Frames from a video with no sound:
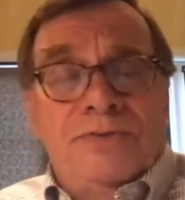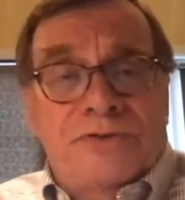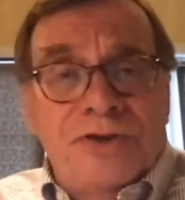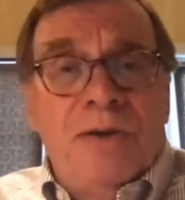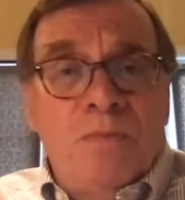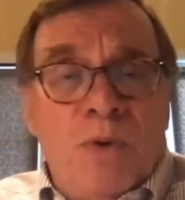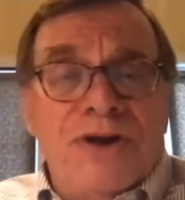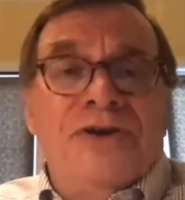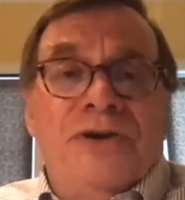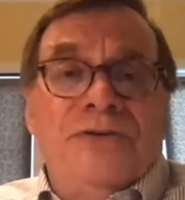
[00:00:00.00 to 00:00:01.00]
some
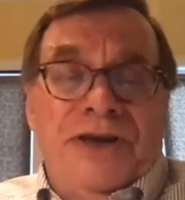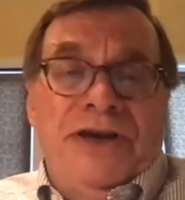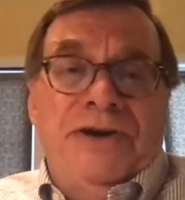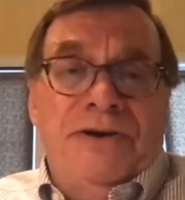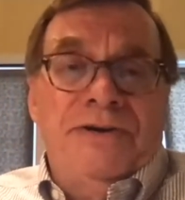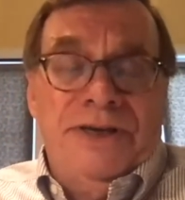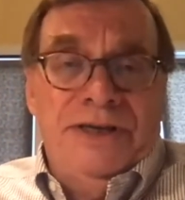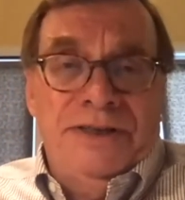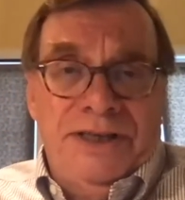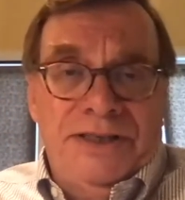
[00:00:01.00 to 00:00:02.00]
window there
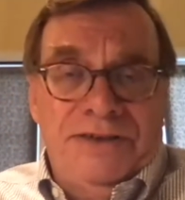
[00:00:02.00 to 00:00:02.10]
in